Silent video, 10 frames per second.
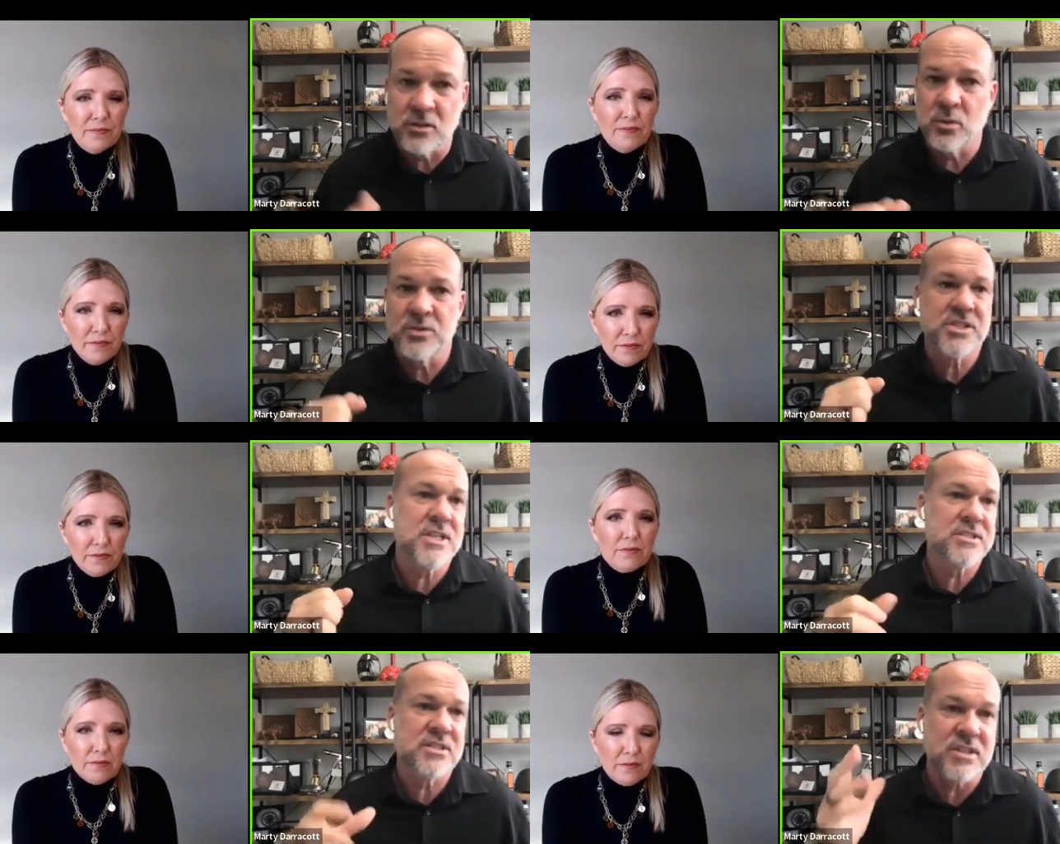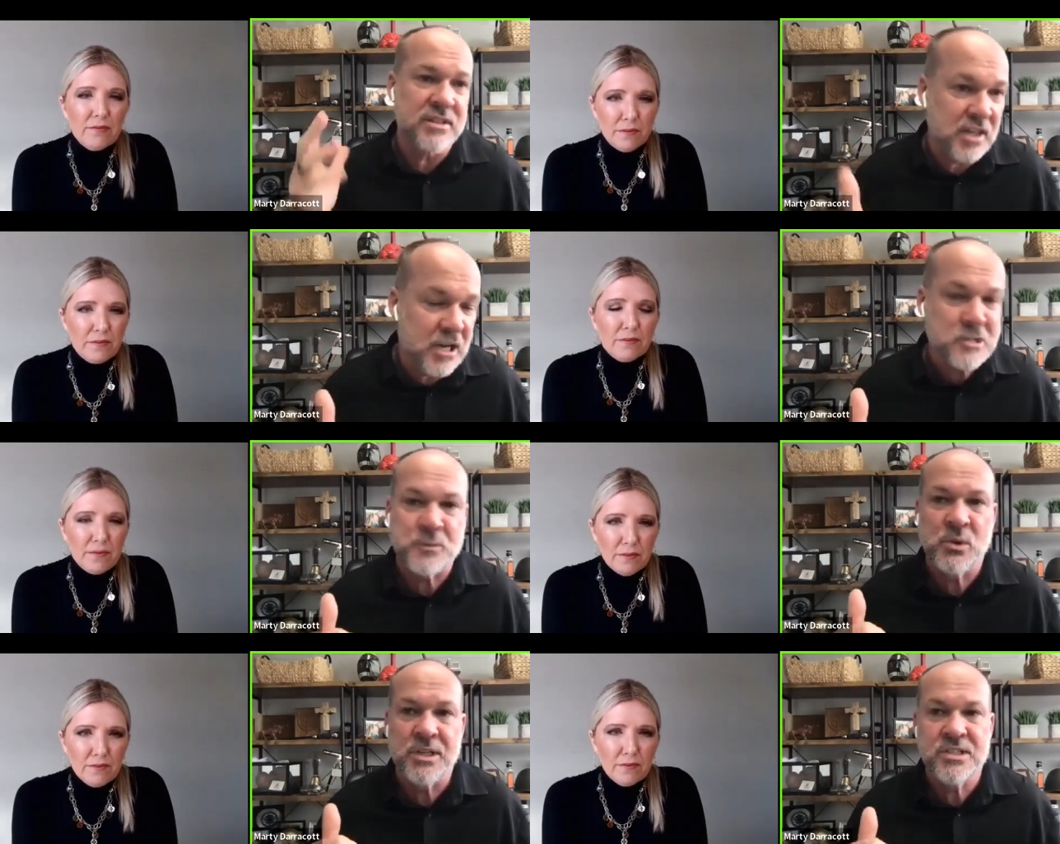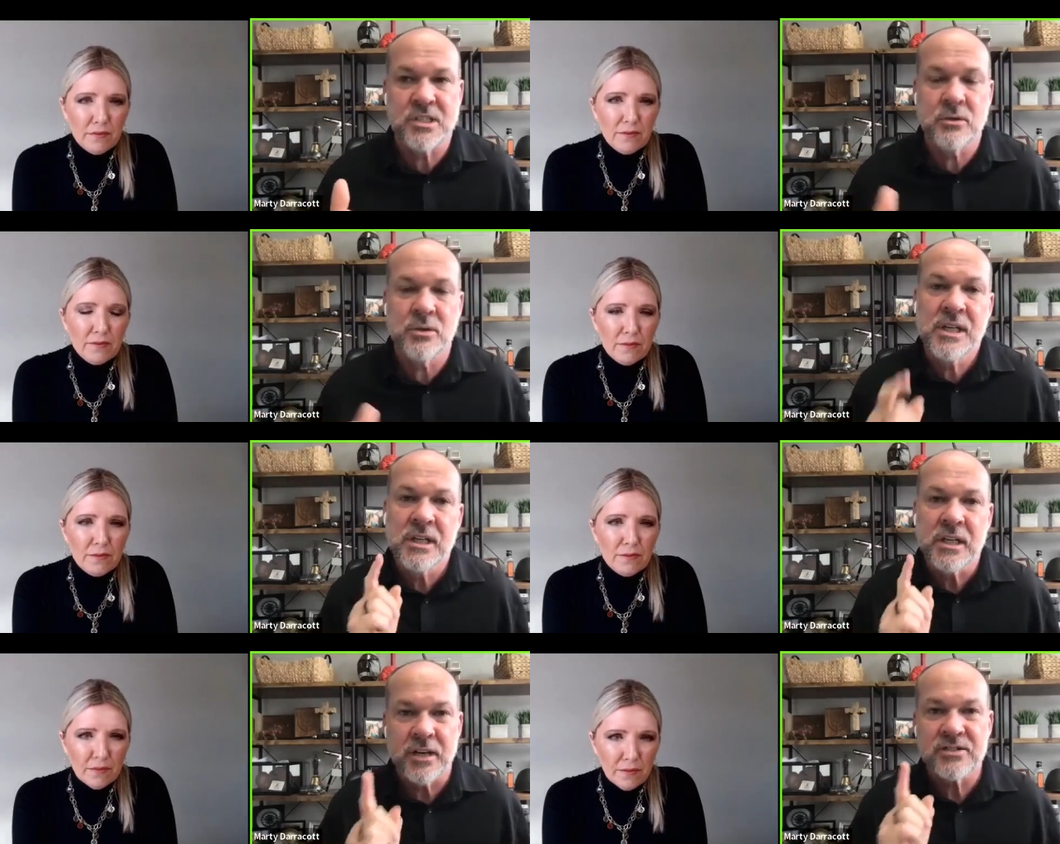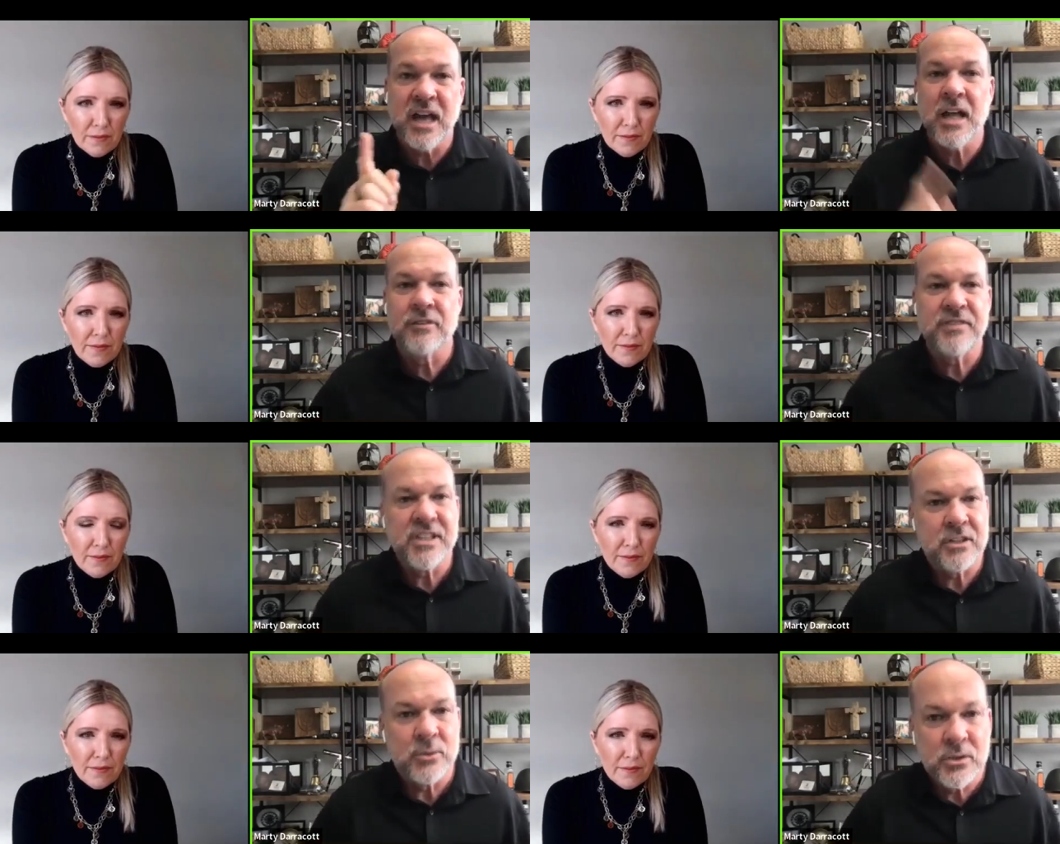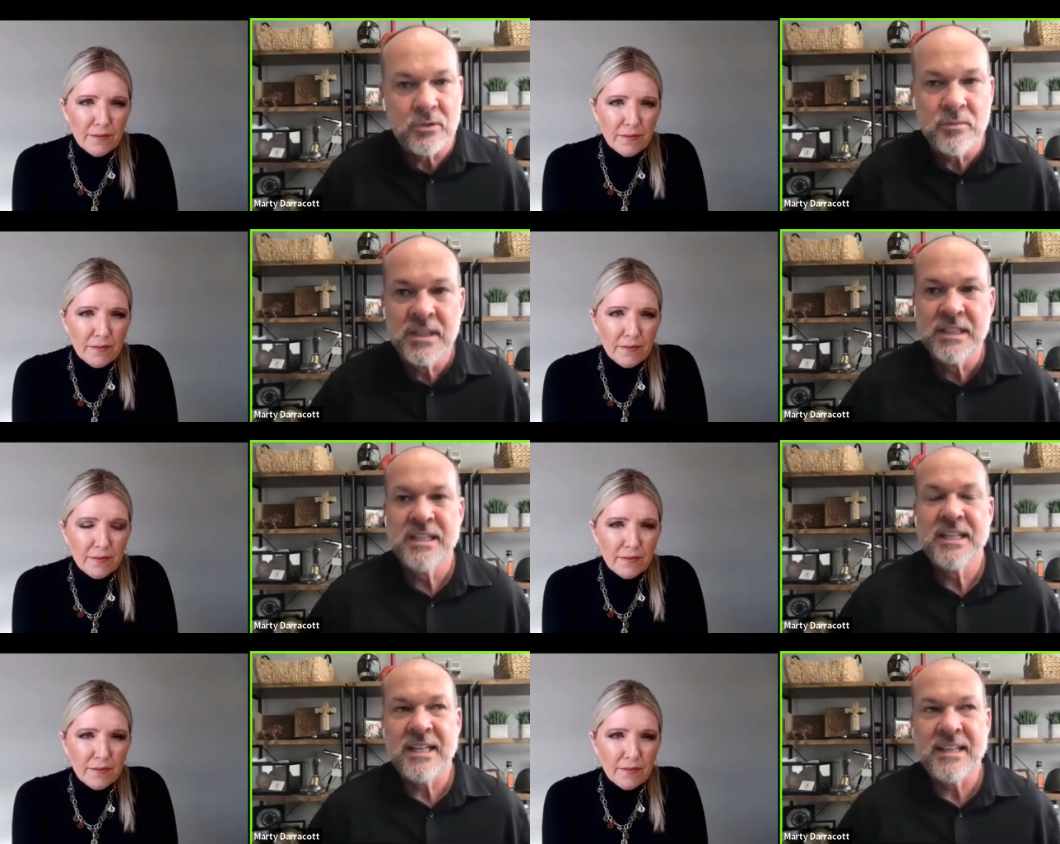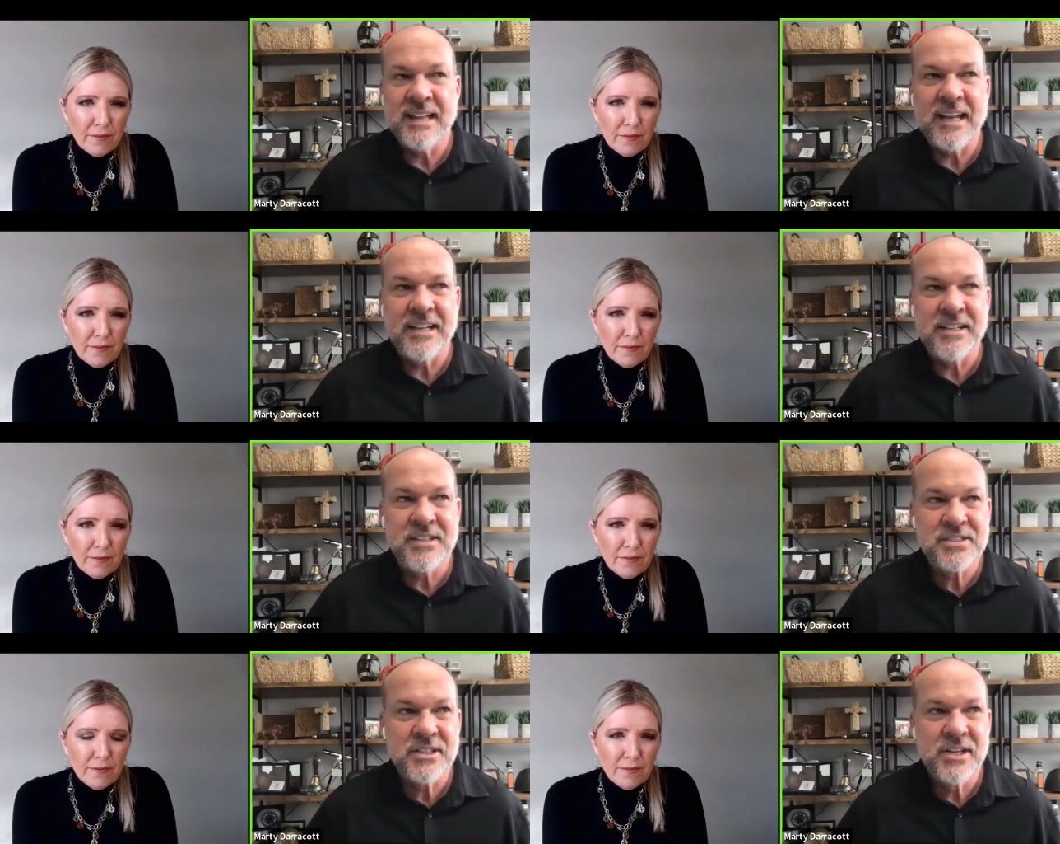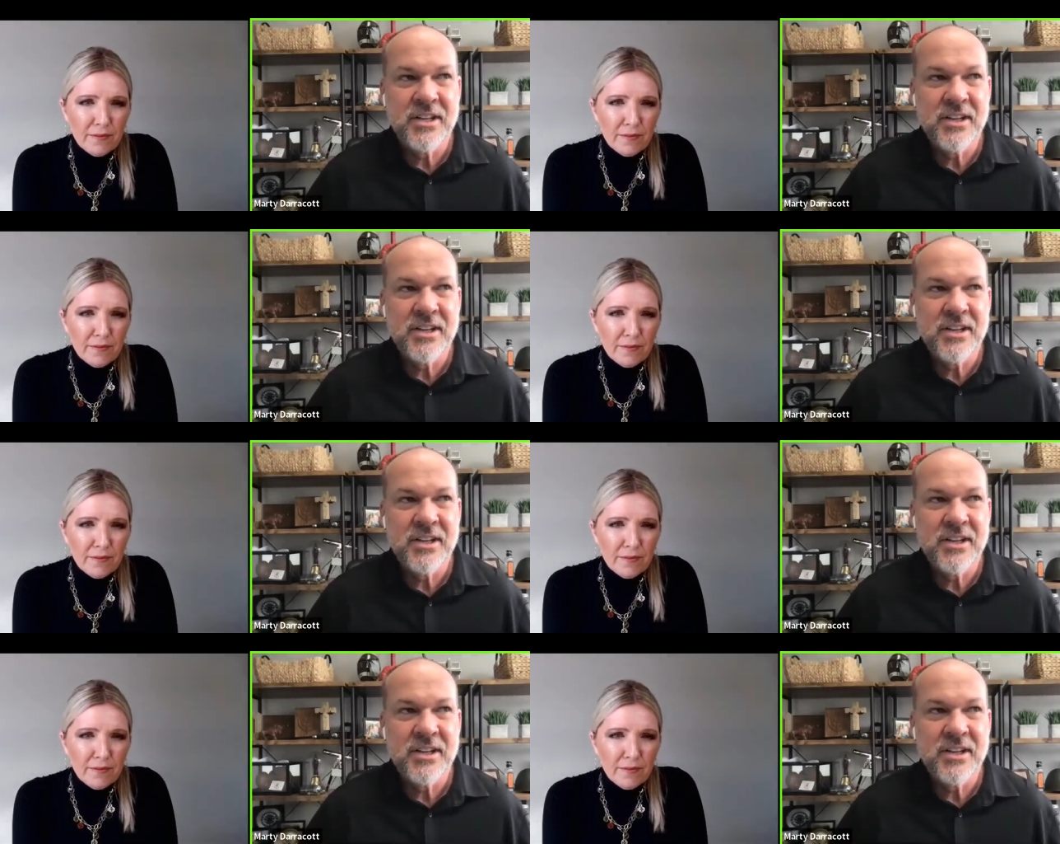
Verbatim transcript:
Speaker 1: to the Lord Jesus and the gospel. And so here's the elephant in the room, and that is